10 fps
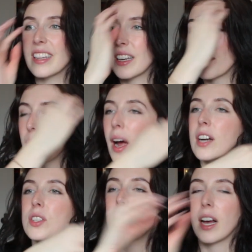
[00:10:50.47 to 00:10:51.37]
Like if you
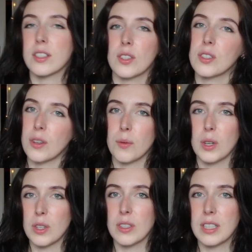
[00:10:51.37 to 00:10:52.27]
actually ask yourself
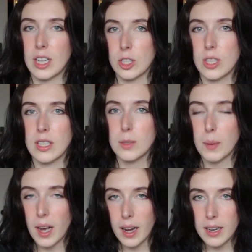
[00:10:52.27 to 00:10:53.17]
what your intention is
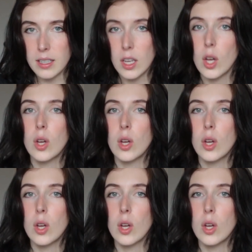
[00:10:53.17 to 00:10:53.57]
behind,